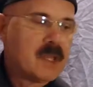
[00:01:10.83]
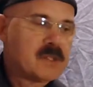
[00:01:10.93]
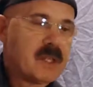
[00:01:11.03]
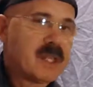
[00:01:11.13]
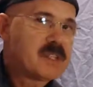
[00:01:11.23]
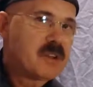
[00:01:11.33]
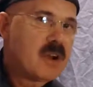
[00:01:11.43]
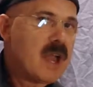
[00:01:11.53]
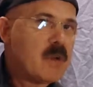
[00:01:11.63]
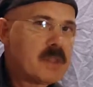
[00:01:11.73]
So let's
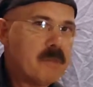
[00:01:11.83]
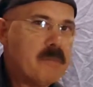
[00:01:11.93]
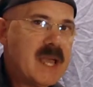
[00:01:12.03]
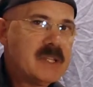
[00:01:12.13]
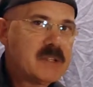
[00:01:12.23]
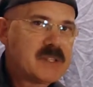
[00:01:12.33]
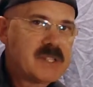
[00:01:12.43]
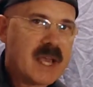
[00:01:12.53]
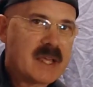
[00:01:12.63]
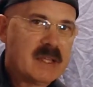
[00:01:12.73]
start out with a major
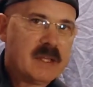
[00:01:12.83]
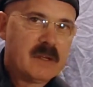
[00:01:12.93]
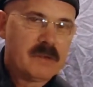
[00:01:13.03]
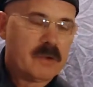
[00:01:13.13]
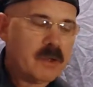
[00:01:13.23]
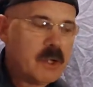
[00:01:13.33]
second interval,